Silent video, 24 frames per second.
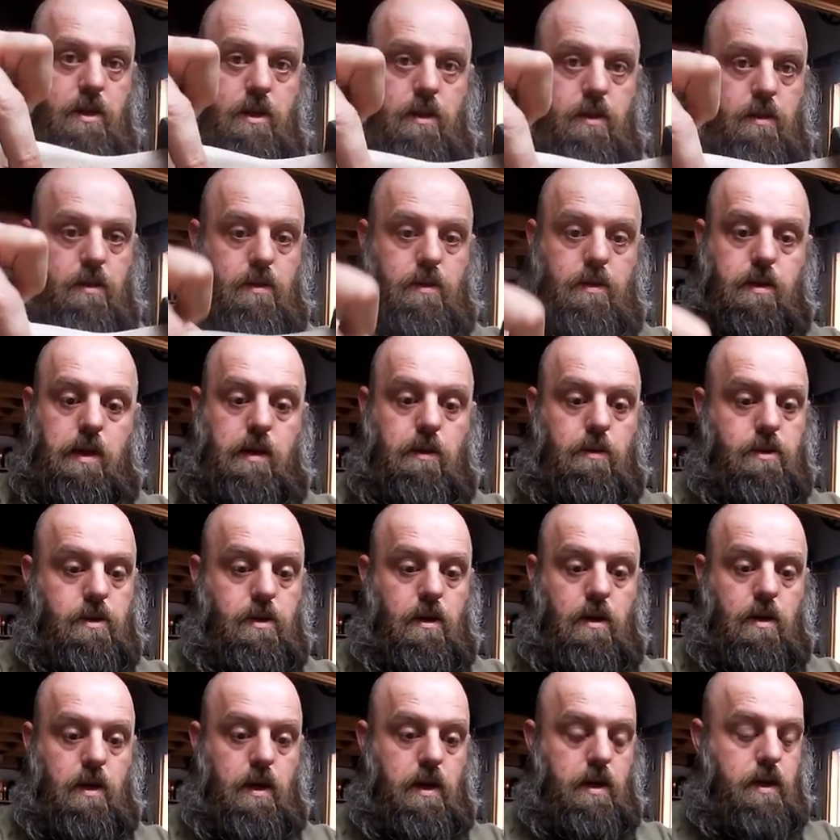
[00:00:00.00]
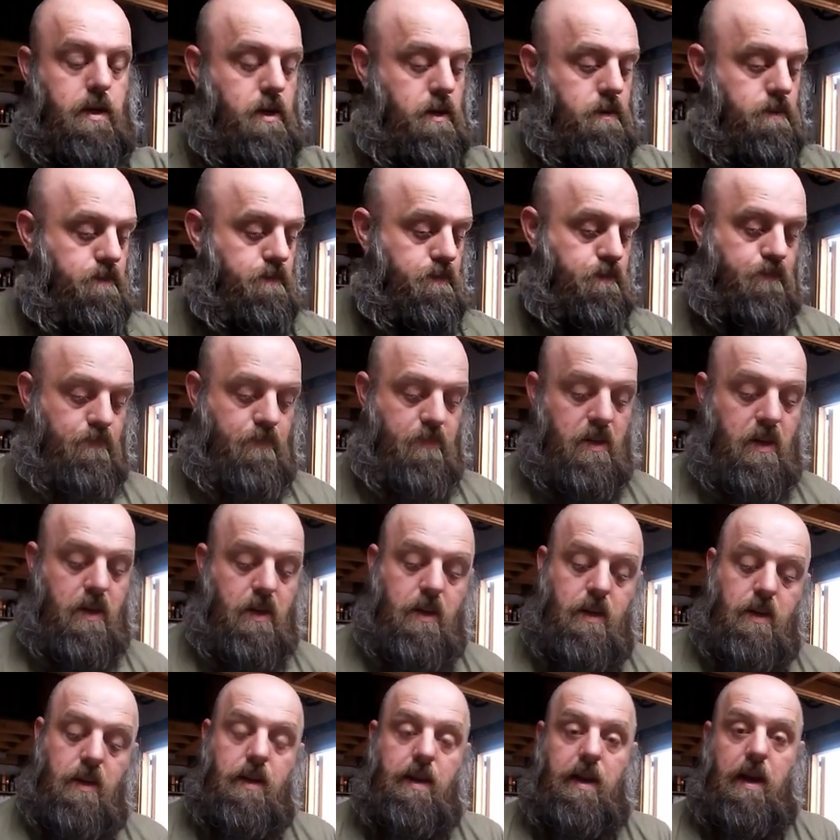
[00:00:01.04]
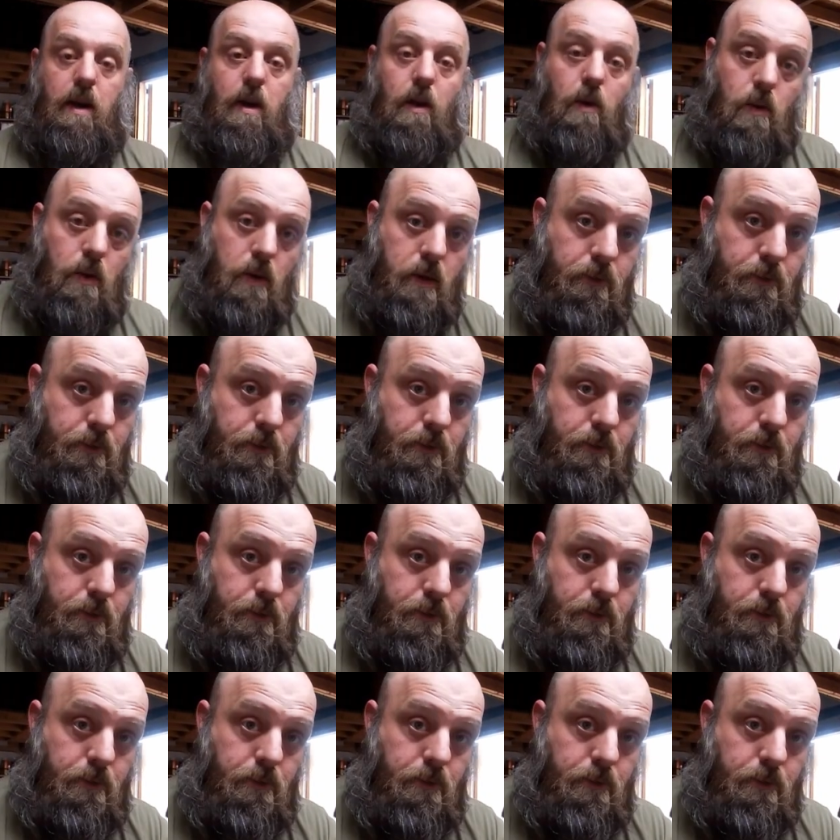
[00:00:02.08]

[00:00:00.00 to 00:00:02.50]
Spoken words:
it. That was all I did. Now,